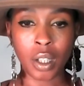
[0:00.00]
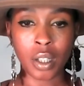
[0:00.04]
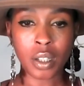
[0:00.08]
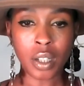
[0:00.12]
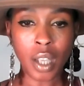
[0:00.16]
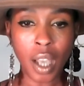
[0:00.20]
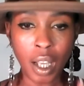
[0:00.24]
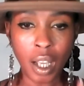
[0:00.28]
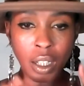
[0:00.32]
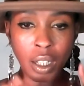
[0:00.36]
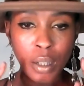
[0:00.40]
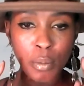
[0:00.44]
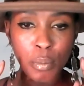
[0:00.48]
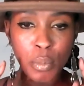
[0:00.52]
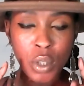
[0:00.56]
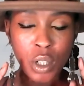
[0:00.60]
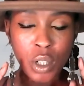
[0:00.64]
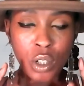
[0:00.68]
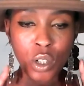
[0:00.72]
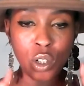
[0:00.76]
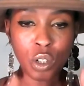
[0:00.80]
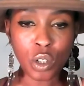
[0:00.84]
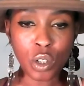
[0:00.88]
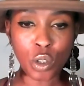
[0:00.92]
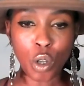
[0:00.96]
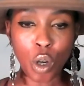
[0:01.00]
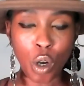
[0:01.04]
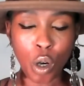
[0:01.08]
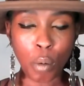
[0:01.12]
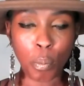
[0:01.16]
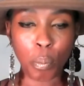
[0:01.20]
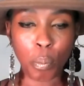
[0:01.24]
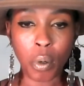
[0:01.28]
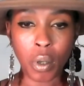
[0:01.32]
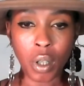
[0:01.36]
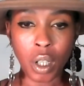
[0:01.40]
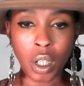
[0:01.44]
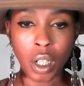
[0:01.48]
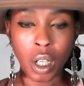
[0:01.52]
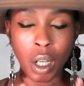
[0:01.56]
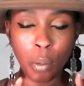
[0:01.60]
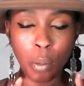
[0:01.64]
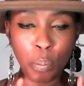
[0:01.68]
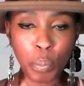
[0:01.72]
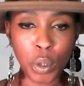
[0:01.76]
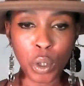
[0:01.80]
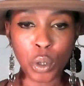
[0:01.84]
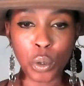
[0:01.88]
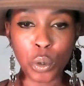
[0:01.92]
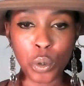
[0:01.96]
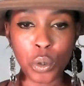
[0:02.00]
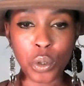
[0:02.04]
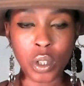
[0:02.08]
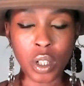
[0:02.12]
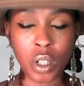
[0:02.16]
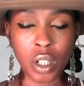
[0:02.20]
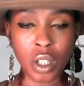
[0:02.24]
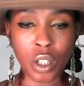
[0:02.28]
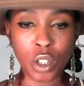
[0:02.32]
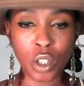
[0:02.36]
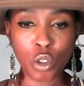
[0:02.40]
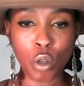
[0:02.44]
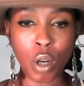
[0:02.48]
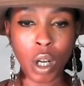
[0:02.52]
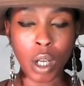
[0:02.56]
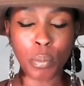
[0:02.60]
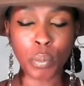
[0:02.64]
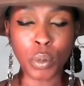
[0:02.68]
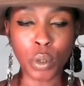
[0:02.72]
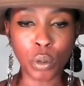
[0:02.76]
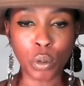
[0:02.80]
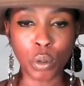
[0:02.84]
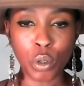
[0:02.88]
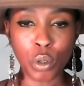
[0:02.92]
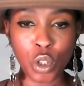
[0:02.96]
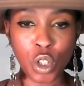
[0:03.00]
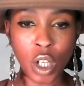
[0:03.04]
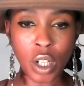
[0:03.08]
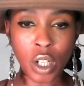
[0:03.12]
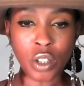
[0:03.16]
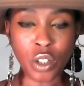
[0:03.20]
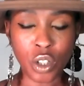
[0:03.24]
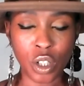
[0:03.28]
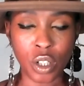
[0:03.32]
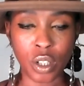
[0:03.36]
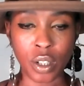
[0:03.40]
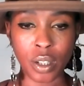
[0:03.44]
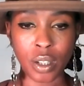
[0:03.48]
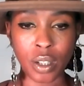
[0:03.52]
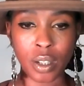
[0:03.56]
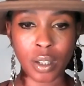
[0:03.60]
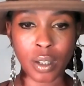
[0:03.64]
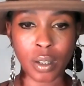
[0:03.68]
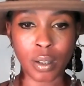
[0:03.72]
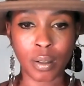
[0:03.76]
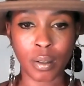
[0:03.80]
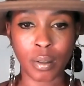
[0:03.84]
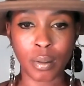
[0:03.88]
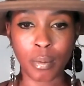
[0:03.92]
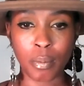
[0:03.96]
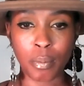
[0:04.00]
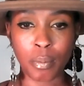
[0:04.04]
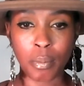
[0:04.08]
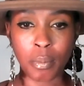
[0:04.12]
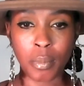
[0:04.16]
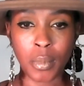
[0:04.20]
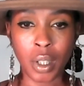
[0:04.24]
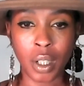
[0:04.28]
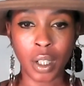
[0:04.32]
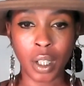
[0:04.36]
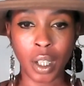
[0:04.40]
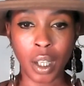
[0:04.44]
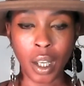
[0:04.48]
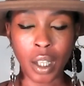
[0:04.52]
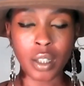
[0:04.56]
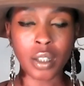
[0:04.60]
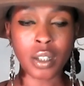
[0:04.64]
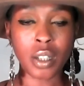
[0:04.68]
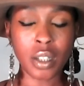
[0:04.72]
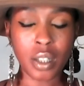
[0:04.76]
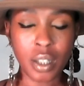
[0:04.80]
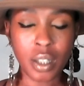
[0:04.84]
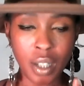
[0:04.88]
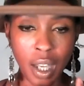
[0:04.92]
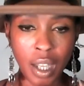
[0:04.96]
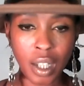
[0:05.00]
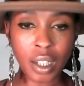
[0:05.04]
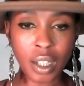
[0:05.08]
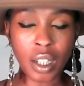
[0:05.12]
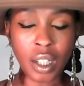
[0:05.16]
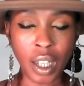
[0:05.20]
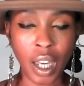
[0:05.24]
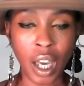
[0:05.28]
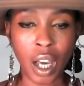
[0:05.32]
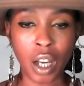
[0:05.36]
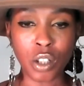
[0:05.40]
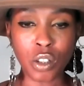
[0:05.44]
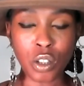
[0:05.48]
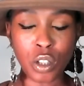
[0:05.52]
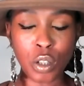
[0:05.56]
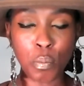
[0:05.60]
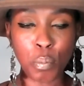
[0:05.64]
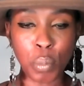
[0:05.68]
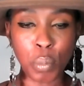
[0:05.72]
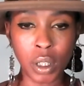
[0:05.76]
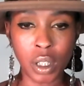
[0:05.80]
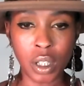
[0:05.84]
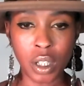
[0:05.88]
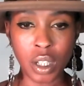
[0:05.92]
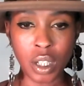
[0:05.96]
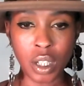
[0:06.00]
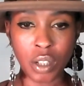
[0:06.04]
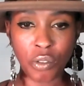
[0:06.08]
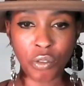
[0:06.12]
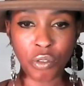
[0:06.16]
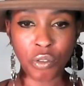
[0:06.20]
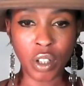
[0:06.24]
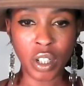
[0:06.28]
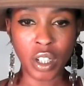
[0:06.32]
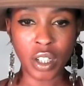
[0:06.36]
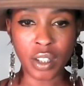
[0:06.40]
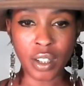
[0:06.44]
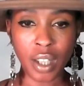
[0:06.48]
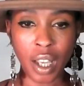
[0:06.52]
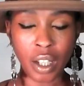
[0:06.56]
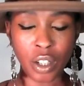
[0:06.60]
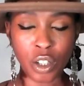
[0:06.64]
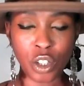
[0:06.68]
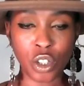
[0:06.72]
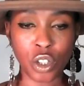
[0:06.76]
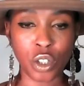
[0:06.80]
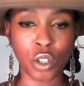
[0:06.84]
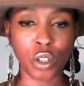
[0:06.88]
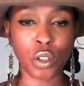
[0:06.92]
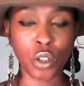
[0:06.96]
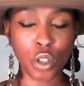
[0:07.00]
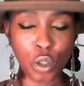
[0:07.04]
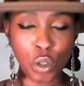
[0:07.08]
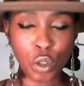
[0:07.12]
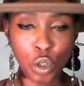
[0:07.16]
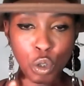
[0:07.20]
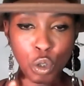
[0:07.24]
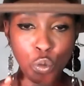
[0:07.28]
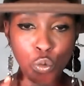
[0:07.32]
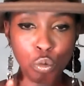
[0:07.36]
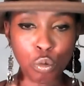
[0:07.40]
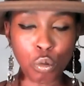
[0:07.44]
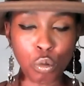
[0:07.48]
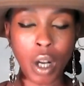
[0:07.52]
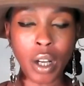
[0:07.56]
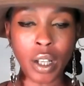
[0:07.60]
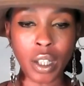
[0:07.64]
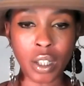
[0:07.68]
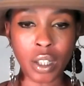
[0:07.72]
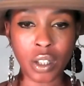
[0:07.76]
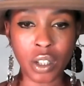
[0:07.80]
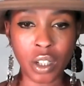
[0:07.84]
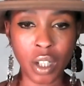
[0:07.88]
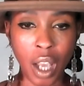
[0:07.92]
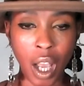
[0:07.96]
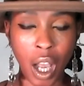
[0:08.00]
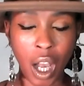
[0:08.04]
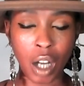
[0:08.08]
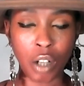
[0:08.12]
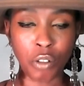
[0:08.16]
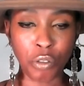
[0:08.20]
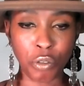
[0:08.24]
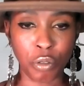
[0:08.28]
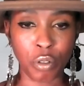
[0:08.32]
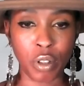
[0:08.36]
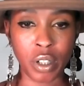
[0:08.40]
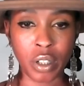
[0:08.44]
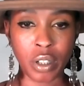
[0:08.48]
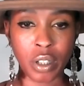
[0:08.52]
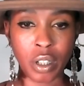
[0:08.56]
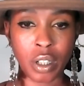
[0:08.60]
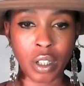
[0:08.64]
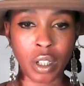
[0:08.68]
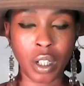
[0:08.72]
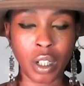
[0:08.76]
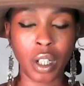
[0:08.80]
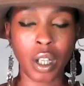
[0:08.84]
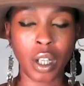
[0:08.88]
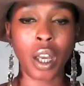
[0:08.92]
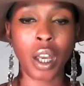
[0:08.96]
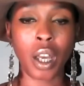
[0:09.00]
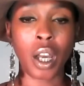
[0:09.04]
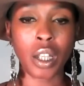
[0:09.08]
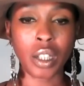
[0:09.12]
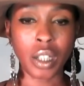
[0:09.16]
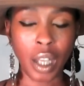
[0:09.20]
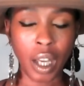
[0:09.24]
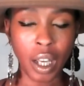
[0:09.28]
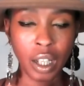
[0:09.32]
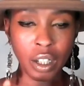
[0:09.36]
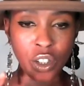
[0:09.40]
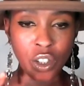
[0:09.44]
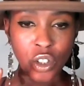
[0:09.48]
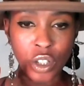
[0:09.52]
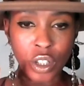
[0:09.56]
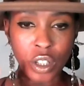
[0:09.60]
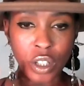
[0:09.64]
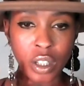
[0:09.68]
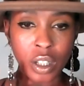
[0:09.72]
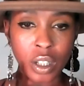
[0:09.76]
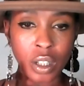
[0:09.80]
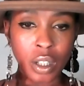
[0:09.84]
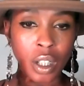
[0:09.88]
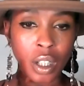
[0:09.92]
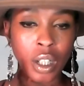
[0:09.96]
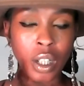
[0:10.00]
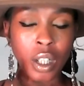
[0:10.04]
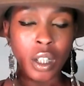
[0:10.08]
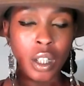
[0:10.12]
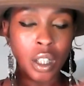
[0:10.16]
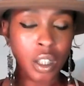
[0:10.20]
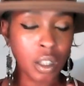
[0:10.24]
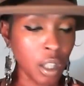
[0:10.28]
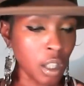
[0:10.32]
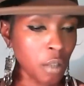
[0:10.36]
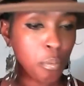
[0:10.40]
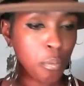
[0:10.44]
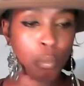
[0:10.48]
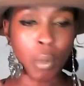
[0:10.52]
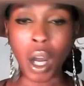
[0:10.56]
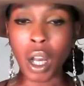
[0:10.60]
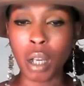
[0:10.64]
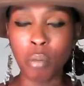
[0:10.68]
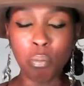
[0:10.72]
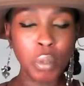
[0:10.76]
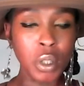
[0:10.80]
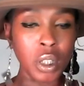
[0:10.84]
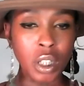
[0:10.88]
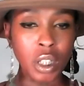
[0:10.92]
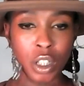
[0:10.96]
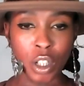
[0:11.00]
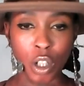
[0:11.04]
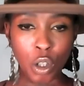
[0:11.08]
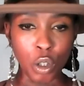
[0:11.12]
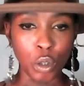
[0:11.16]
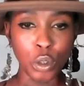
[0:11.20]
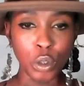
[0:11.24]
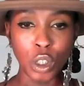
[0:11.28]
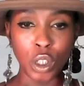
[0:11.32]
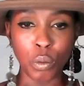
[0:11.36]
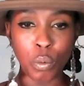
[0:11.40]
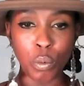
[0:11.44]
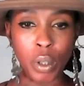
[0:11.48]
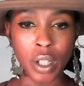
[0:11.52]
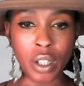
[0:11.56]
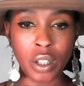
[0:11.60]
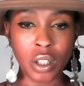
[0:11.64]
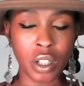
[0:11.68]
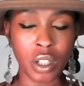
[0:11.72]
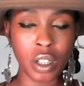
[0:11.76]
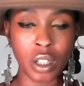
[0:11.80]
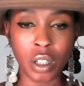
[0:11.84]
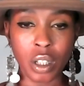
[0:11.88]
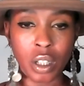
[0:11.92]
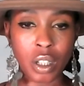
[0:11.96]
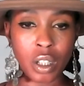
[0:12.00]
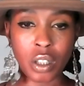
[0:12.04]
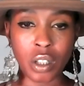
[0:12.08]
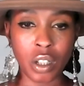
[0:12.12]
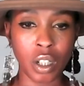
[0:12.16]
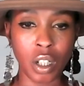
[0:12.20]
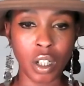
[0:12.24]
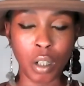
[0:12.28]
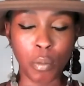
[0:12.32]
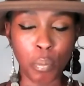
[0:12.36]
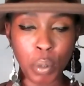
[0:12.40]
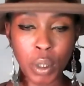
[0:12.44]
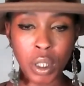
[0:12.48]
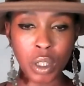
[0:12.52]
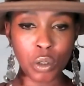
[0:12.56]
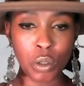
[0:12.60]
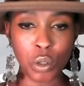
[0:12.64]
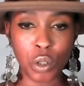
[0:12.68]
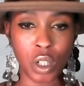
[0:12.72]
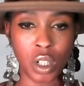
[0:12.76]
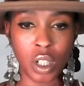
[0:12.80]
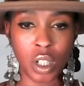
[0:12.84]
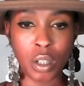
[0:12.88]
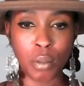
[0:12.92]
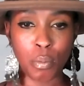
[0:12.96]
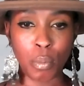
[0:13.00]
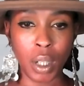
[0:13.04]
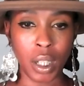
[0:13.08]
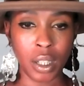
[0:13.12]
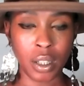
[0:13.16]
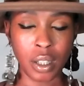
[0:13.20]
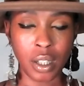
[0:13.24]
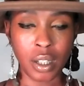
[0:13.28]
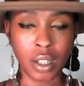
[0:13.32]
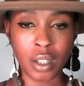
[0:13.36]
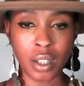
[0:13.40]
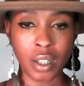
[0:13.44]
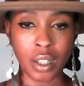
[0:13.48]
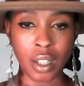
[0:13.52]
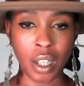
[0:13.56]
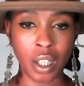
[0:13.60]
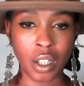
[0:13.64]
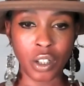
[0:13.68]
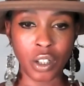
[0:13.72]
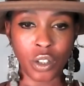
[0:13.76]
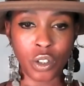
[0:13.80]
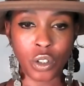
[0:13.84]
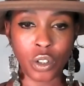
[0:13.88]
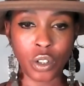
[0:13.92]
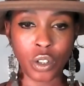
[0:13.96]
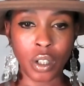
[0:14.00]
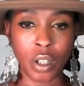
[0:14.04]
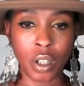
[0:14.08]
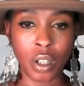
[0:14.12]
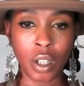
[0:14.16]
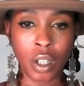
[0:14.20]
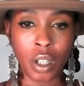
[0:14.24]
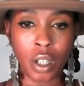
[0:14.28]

Tell him to stop abusing tribunal judges and to take accountability for his actions. You should write to Alfred, and actually it might be the only way to appeal to him at this stage.